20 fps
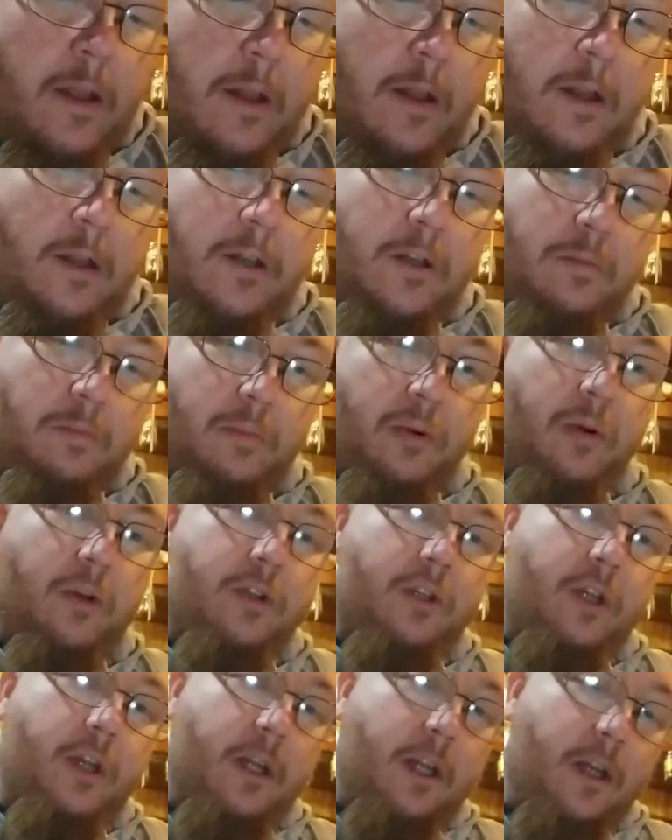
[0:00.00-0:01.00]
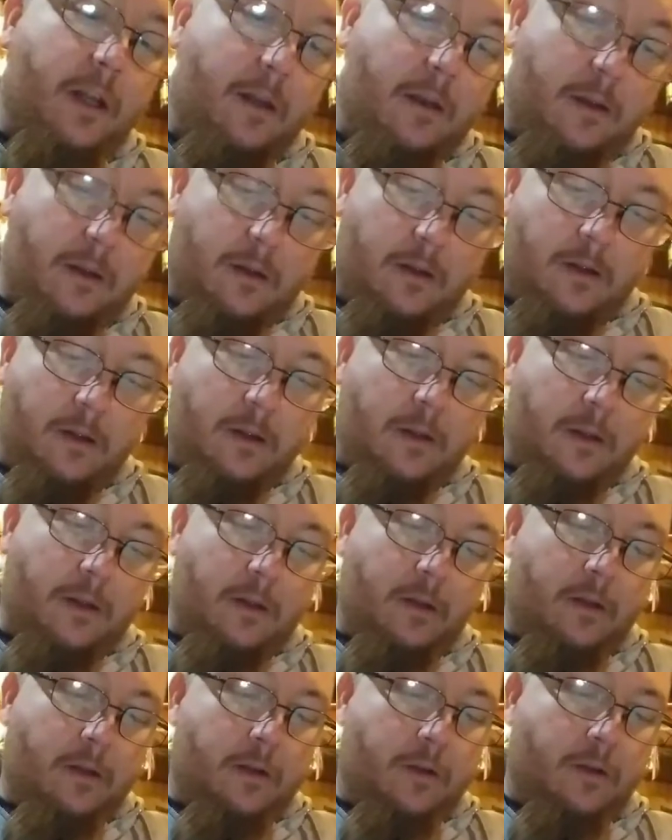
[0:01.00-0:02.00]
And then you just push it in.
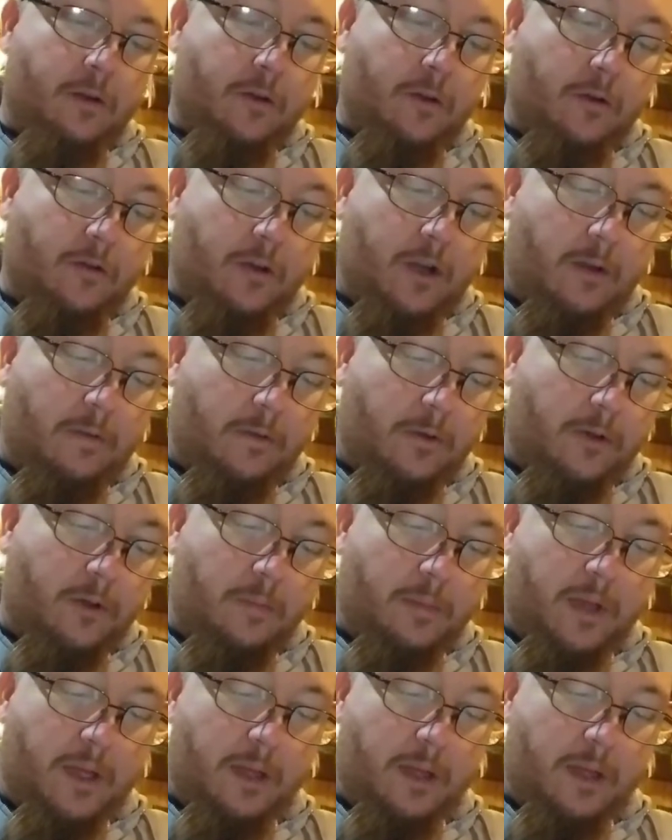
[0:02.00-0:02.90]
Screwdriver is your